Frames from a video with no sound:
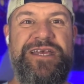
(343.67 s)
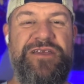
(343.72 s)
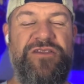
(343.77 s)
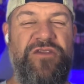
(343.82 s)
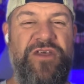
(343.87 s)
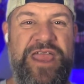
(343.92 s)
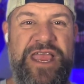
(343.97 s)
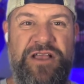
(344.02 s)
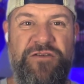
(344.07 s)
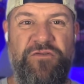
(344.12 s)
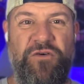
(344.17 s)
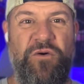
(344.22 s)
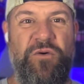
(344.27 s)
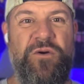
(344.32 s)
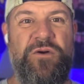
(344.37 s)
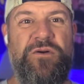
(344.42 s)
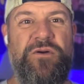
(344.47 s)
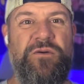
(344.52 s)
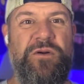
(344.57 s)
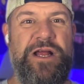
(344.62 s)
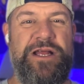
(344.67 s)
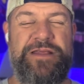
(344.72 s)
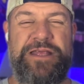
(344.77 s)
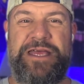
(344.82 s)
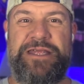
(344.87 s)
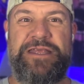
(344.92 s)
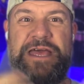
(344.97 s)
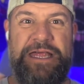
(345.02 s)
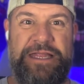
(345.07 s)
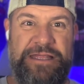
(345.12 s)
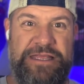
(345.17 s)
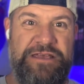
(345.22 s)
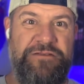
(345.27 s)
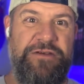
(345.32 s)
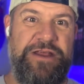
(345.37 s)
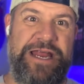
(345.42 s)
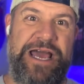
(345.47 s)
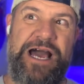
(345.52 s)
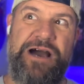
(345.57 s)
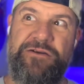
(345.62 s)
thankful, right? That
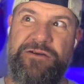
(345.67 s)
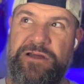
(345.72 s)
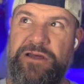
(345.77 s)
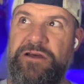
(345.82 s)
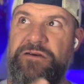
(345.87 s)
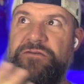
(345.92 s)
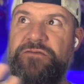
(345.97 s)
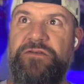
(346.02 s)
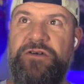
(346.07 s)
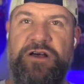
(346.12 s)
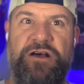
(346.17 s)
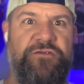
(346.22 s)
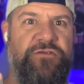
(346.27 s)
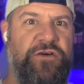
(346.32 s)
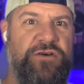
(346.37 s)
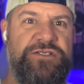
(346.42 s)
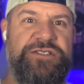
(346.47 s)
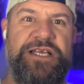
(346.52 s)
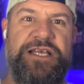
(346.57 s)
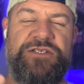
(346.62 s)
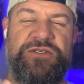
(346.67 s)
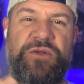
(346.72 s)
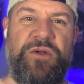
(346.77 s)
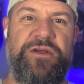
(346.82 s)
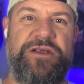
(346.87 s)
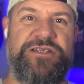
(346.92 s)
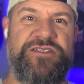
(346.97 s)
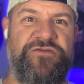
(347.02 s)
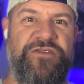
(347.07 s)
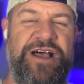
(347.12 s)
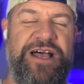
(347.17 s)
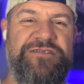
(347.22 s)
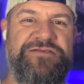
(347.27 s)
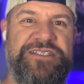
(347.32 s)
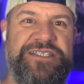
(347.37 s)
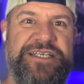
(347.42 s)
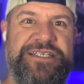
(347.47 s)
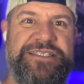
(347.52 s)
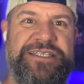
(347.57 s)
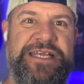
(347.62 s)
living out of 1 Thessalonians
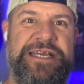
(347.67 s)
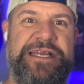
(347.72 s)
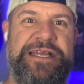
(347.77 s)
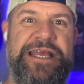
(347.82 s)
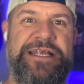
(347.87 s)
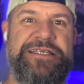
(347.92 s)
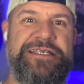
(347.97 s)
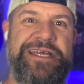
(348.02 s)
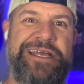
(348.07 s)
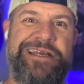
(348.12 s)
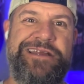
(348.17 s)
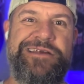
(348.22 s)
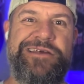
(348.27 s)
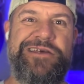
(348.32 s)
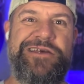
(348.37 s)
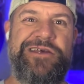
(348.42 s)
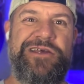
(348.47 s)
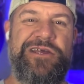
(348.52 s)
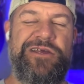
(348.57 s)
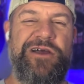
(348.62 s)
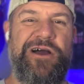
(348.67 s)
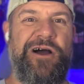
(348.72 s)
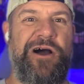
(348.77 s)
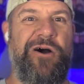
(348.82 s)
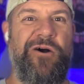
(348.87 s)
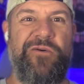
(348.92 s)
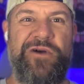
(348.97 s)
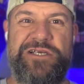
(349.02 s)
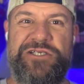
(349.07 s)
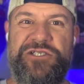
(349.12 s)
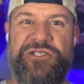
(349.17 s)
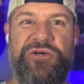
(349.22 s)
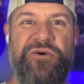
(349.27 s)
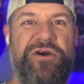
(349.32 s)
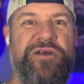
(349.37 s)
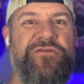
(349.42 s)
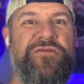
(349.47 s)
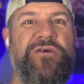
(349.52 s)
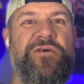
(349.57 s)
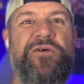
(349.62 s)
5:16-18, always
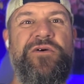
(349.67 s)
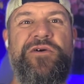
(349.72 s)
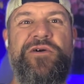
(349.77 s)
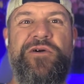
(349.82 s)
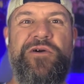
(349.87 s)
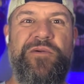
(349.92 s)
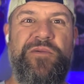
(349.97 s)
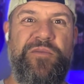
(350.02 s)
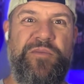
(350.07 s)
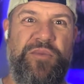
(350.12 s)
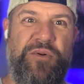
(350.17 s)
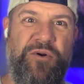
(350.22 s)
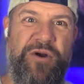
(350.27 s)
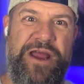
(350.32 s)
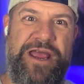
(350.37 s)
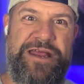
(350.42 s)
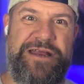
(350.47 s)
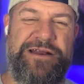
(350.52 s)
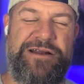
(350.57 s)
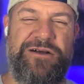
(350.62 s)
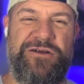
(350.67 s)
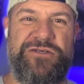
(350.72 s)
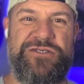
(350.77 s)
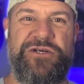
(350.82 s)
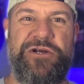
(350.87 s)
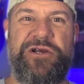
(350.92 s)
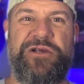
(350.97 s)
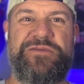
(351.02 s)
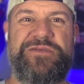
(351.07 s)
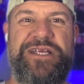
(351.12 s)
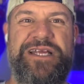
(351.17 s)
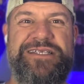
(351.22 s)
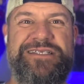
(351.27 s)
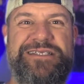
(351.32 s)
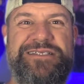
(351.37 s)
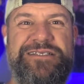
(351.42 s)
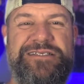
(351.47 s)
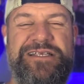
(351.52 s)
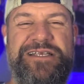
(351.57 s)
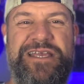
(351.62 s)
joyful, praying in all
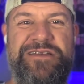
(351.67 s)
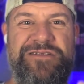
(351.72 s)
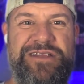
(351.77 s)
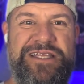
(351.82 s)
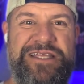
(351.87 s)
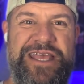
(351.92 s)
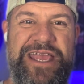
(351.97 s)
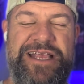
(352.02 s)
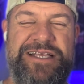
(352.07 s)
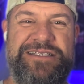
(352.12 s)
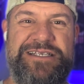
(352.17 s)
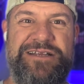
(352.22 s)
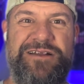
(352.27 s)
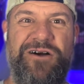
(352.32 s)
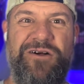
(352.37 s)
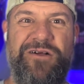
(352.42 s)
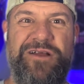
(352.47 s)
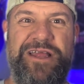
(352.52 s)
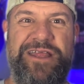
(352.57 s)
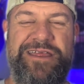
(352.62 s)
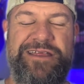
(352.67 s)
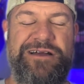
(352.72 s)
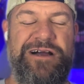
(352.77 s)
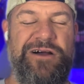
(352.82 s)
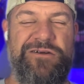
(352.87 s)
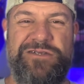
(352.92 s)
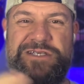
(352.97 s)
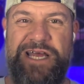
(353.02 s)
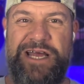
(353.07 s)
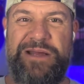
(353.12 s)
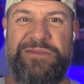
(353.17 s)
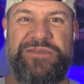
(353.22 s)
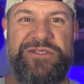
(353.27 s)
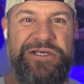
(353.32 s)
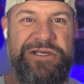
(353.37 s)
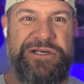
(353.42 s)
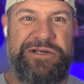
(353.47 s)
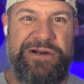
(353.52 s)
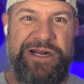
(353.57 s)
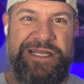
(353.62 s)
circumstances, giving thanks at all times,
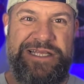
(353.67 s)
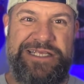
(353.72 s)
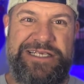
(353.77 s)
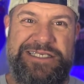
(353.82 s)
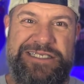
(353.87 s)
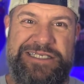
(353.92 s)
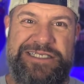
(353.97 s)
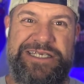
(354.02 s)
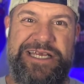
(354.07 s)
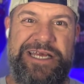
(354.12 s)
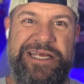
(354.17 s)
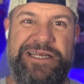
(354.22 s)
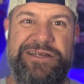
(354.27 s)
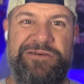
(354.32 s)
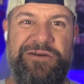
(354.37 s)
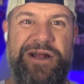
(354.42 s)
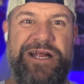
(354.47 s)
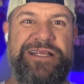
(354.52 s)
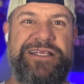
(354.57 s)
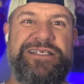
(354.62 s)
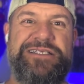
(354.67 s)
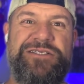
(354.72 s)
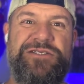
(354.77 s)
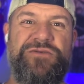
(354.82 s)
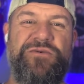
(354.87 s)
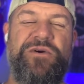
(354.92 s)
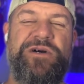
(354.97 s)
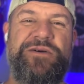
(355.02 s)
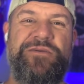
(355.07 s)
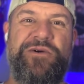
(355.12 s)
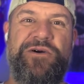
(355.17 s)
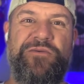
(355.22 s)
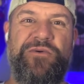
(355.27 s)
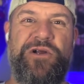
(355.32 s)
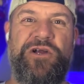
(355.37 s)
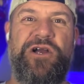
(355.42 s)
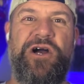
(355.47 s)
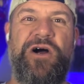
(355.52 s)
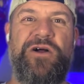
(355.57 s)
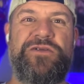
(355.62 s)
right? This is it, right? This is what we're
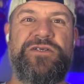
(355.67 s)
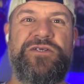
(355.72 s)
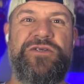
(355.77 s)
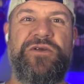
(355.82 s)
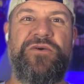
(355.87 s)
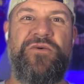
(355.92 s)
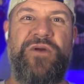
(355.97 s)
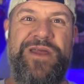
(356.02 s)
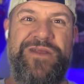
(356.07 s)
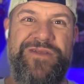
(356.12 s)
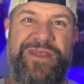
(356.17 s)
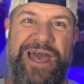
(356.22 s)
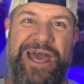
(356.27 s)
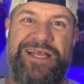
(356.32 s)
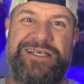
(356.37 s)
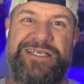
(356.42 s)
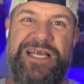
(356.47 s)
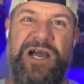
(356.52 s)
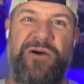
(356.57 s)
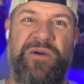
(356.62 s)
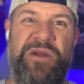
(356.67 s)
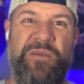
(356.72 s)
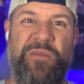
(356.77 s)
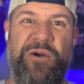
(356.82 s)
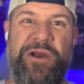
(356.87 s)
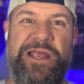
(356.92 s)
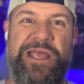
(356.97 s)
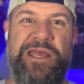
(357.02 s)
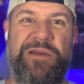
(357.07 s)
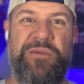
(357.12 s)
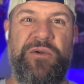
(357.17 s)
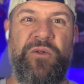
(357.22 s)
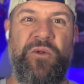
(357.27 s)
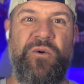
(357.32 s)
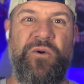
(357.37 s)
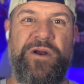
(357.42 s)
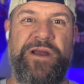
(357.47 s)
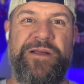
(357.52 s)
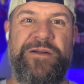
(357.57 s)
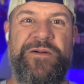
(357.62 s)
called to do. And that is how we bring Him
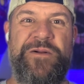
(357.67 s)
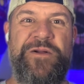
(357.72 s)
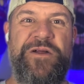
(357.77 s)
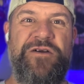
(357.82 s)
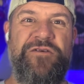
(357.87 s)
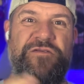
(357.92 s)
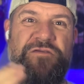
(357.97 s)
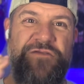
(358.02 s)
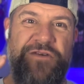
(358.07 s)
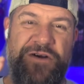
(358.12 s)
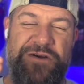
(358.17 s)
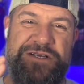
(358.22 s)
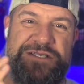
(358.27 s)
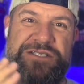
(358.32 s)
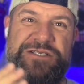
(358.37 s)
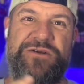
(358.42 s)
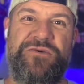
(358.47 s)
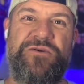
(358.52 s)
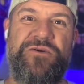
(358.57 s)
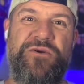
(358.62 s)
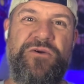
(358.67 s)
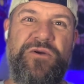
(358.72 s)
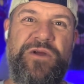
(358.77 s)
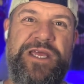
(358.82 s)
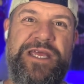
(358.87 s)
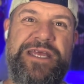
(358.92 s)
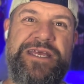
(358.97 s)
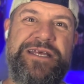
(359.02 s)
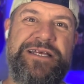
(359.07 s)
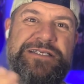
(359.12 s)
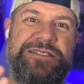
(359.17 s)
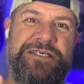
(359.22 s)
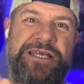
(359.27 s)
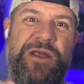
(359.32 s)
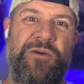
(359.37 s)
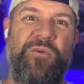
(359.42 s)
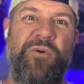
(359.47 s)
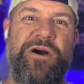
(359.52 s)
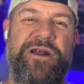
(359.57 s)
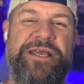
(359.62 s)
glory, focusing on who He is
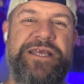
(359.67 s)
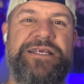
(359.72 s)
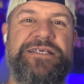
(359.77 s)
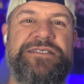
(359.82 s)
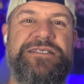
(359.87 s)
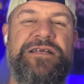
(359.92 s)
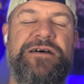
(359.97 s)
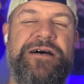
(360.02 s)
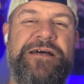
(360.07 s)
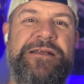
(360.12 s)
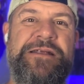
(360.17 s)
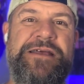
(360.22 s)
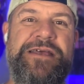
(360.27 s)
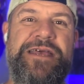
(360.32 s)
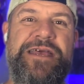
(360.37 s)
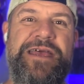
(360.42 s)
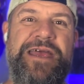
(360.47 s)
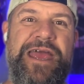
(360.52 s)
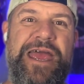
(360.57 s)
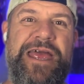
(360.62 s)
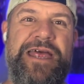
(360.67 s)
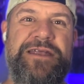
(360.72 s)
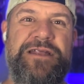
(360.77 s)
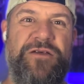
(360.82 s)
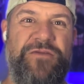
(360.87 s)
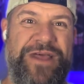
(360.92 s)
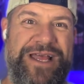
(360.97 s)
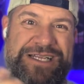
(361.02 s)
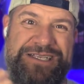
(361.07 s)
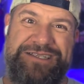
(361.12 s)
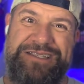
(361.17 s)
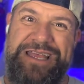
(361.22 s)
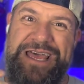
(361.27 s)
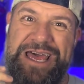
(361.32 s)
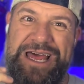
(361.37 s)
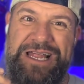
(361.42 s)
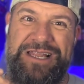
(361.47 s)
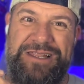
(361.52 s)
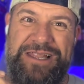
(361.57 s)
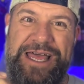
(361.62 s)
and what He has done. And
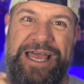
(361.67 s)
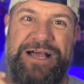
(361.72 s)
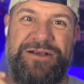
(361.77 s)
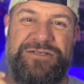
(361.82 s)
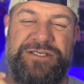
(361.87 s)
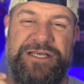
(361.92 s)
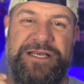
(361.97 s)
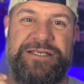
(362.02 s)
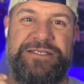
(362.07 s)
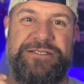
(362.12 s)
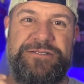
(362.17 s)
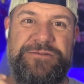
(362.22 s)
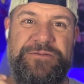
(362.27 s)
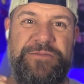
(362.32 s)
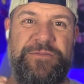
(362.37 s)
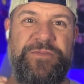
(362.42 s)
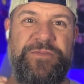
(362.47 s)
that allows us,